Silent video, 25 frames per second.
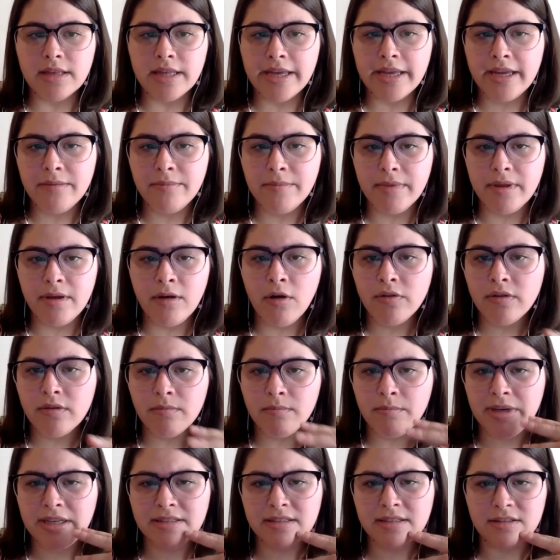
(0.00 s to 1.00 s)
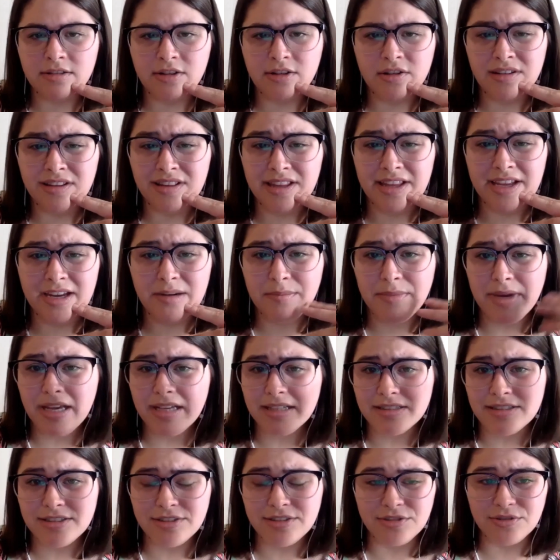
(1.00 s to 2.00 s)
all the land
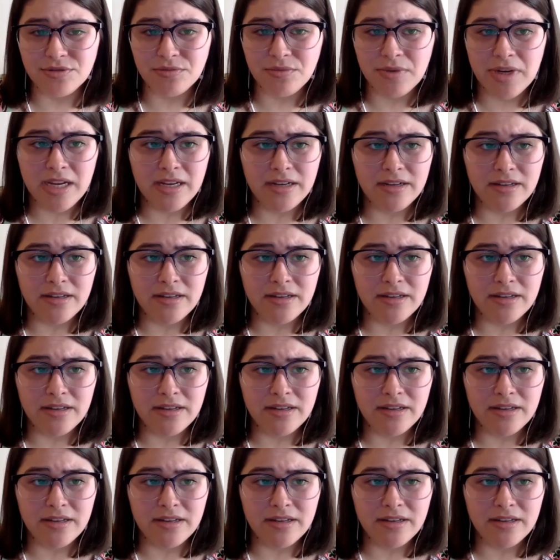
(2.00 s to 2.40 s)
masses are red.